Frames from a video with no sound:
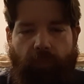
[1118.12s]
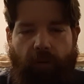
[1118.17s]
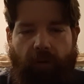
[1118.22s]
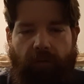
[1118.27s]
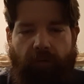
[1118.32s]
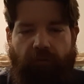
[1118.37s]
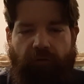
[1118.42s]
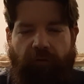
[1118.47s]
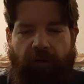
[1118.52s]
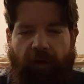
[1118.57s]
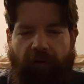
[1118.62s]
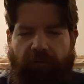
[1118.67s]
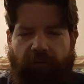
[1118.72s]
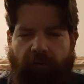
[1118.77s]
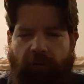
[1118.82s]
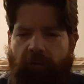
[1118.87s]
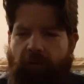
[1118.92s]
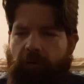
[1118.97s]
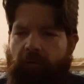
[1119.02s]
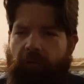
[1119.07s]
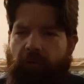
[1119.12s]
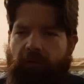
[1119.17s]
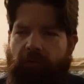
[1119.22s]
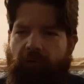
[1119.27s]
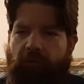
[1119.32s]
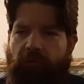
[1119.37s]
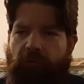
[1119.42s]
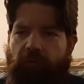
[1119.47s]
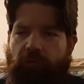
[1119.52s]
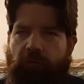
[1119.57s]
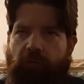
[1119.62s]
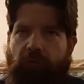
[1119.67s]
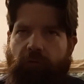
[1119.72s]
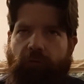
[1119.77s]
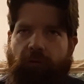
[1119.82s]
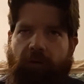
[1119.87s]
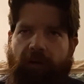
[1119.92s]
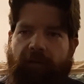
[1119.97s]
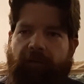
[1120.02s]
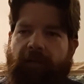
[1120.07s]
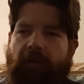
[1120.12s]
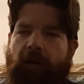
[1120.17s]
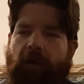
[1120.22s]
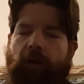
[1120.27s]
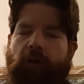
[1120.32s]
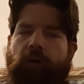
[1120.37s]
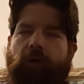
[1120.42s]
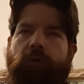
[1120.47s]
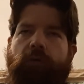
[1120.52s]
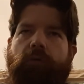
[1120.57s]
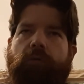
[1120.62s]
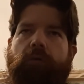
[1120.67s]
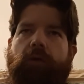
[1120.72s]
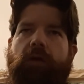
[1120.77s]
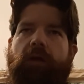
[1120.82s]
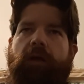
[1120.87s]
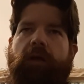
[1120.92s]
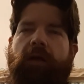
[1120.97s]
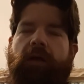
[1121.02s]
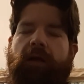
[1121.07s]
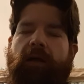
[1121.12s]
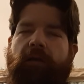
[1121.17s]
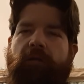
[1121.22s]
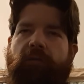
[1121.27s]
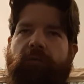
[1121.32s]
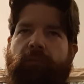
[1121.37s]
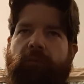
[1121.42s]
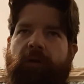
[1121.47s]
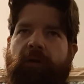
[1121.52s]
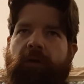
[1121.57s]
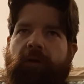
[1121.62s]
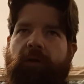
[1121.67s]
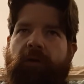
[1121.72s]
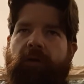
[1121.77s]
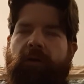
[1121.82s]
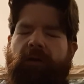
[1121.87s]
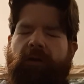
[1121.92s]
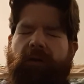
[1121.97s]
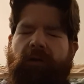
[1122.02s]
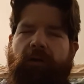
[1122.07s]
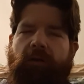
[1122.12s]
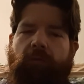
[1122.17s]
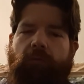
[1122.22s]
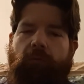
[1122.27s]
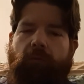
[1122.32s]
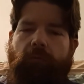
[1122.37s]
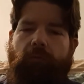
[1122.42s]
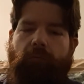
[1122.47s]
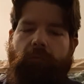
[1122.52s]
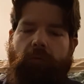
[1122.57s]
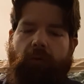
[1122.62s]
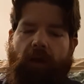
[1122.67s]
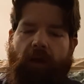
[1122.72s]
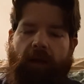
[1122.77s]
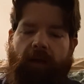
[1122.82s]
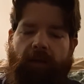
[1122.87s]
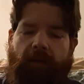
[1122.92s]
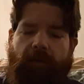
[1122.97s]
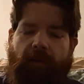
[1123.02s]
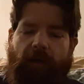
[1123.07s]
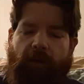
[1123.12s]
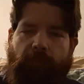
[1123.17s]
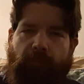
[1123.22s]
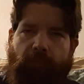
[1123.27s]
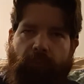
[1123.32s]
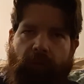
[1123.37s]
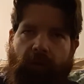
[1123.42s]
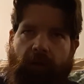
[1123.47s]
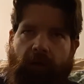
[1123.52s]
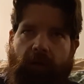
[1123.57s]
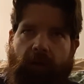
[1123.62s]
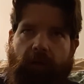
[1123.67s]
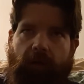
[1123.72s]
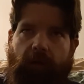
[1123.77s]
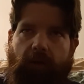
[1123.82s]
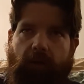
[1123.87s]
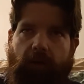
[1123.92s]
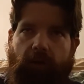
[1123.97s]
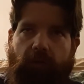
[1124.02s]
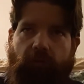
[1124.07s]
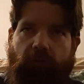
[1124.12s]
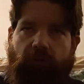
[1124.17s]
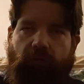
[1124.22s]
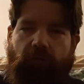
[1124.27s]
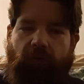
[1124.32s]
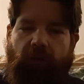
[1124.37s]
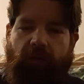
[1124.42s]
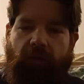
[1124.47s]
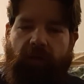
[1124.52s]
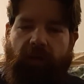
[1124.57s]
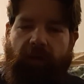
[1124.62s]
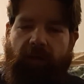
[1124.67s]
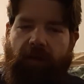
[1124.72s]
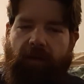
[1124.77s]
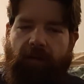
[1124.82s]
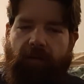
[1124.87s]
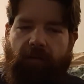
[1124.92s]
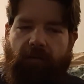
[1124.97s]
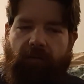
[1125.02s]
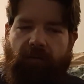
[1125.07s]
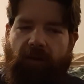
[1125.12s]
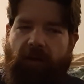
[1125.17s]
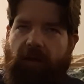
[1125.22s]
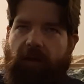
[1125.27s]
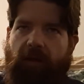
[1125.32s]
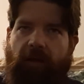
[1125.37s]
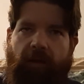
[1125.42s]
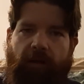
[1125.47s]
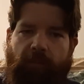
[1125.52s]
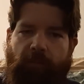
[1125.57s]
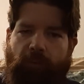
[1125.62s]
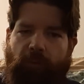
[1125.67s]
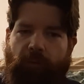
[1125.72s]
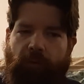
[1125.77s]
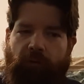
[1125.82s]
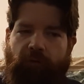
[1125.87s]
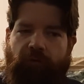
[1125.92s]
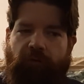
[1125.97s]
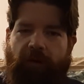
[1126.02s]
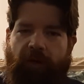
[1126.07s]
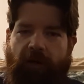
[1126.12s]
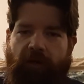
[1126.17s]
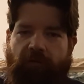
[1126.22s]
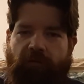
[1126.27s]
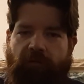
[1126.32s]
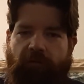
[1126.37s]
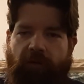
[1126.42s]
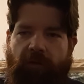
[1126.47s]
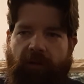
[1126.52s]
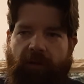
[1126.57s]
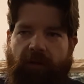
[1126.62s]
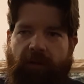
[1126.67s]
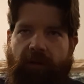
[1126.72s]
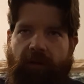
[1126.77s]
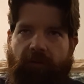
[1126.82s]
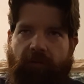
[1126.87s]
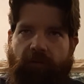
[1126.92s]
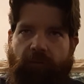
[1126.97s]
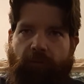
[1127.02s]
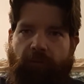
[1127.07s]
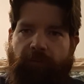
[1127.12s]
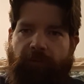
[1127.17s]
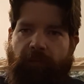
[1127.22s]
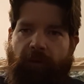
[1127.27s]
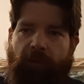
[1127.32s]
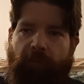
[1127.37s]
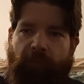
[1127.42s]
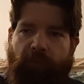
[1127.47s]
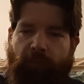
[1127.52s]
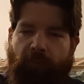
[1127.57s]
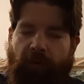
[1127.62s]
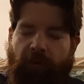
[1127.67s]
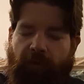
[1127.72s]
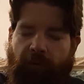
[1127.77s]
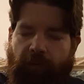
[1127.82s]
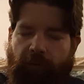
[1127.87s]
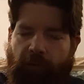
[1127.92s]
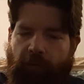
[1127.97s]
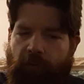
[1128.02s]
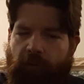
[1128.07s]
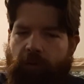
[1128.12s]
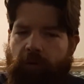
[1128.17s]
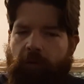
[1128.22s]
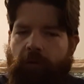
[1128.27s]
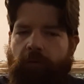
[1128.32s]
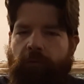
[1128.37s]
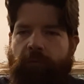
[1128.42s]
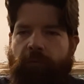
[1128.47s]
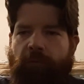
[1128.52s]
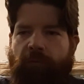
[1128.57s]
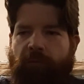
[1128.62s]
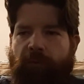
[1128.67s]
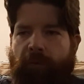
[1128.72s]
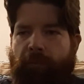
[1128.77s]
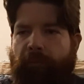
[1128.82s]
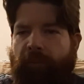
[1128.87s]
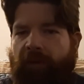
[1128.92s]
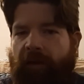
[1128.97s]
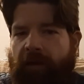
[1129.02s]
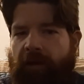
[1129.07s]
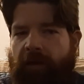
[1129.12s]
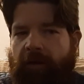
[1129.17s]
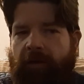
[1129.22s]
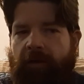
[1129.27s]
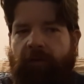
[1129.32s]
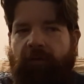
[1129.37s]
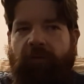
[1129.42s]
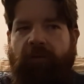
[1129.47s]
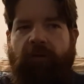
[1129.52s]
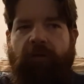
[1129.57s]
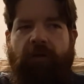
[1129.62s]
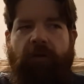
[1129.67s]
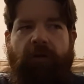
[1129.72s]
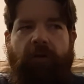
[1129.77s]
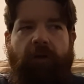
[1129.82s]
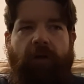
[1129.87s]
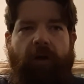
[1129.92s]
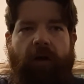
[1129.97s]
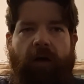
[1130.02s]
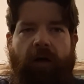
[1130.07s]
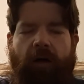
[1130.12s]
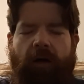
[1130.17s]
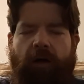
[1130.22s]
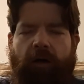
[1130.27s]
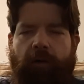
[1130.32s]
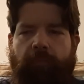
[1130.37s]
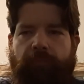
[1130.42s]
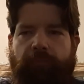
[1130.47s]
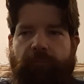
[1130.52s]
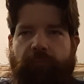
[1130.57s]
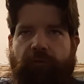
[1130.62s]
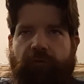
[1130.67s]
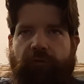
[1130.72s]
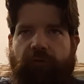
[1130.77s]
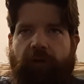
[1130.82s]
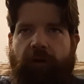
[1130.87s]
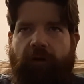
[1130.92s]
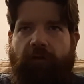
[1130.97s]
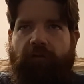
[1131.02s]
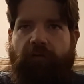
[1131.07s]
she has to learn to let that go, and that's when, at that point, she can't take it anymore. She actually gets into a fight with one of the other girls over a blanket. She